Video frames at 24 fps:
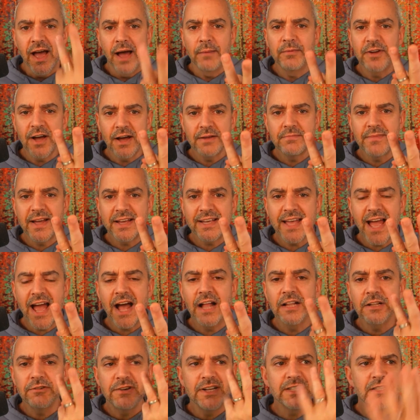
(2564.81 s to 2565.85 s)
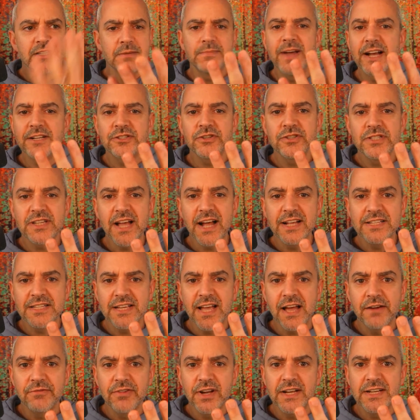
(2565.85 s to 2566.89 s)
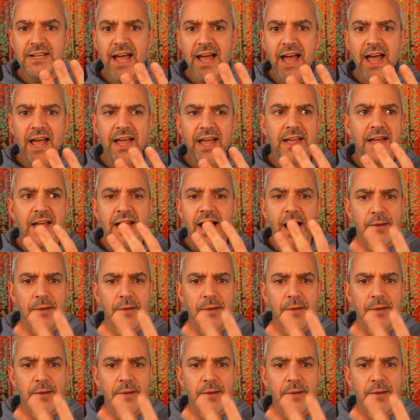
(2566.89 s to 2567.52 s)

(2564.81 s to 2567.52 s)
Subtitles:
I'm cutting my calories, I'm exercising every day,